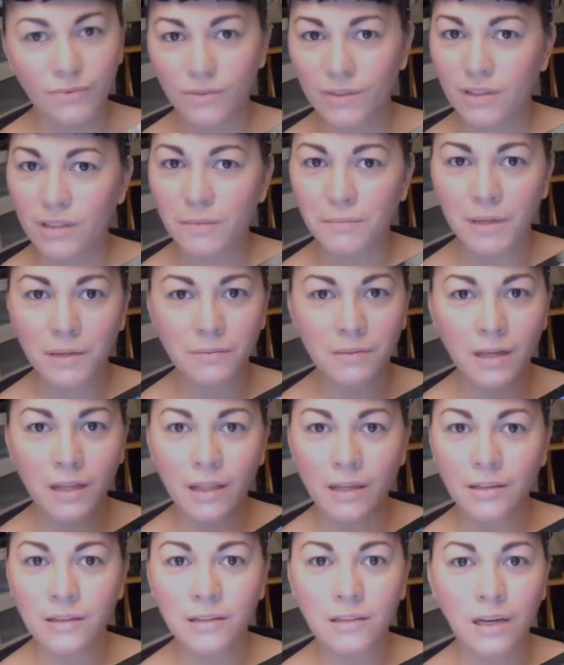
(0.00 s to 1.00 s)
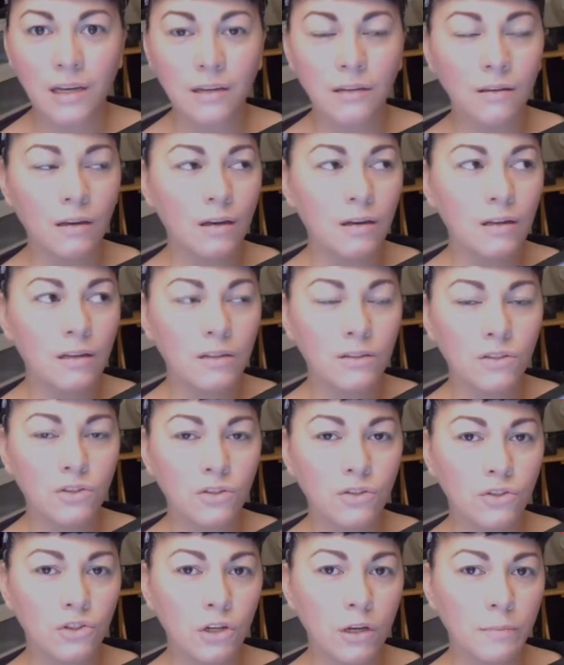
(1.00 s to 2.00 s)
Sometimes I like to take
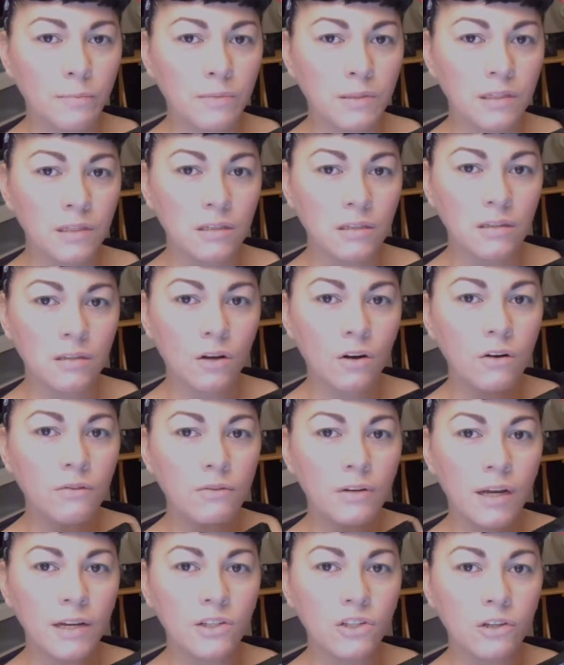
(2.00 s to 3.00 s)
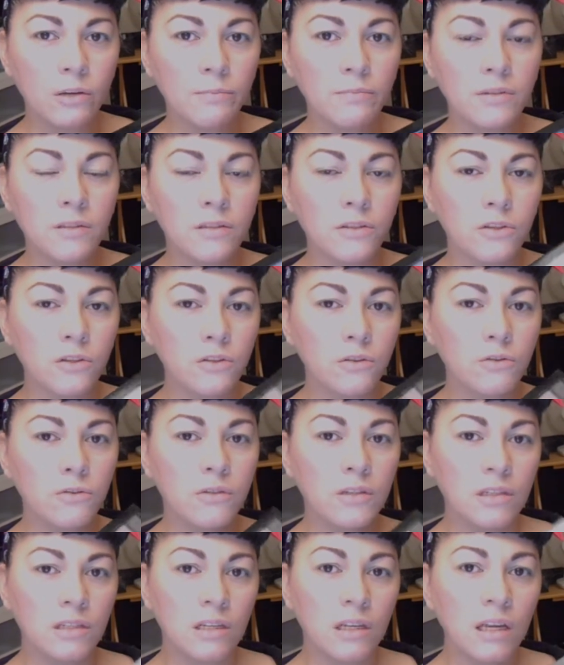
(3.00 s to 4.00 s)
trips and overnight trips to
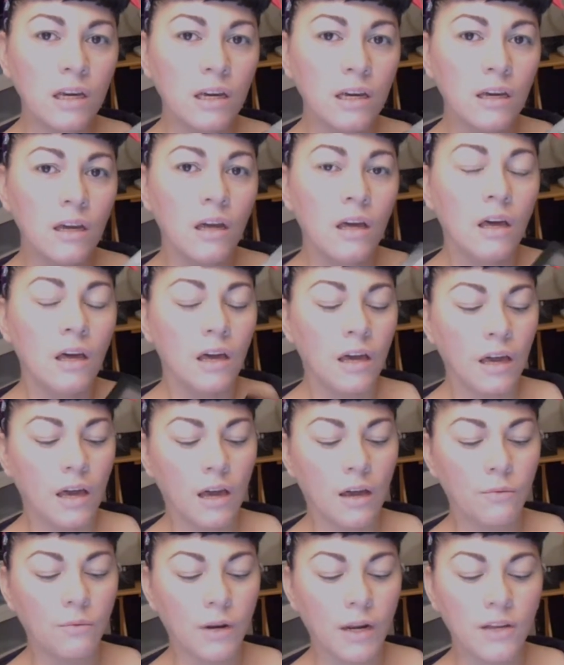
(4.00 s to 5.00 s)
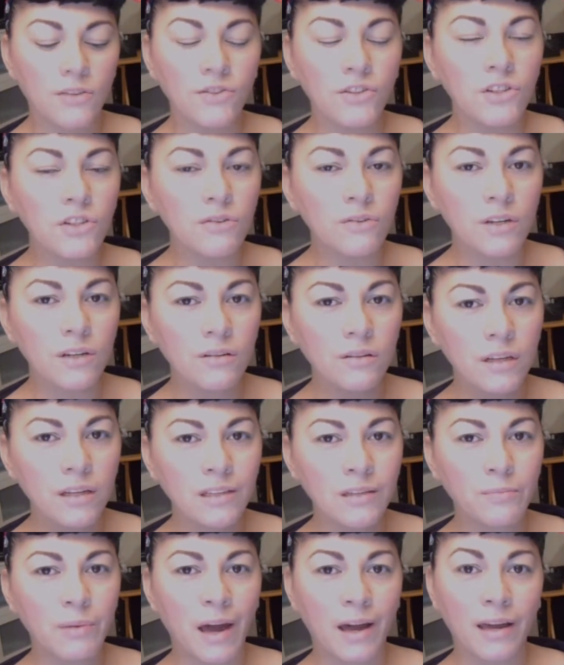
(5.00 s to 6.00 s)
the city, and when I do, I don't like
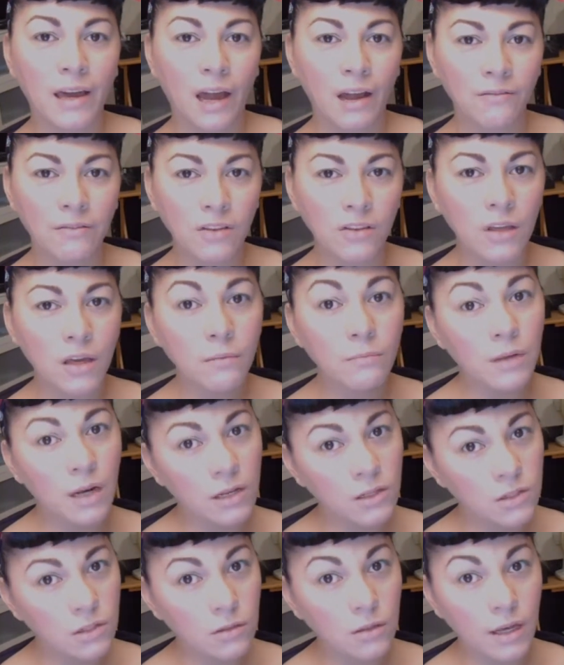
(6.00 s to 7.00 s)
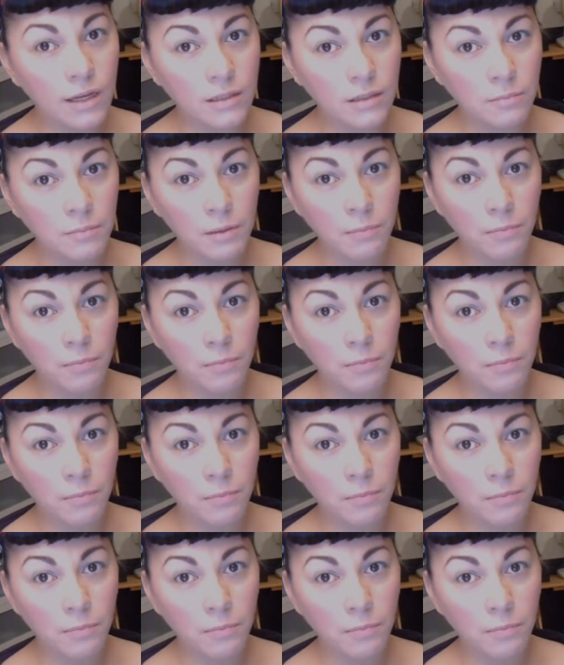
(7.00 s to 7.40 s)
to pack everything, but I do like to be